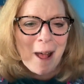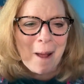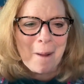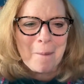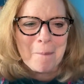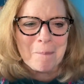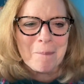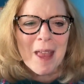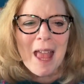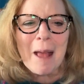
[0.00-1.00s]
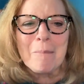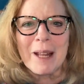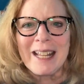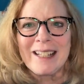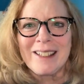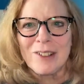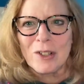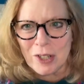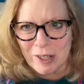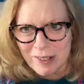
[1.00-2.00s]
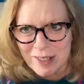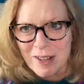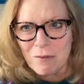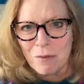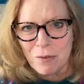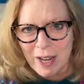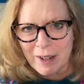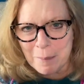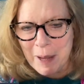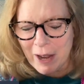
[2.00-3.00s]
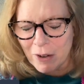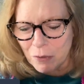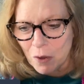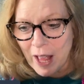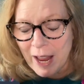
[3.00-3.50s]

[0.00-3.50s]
But it looks very powerful.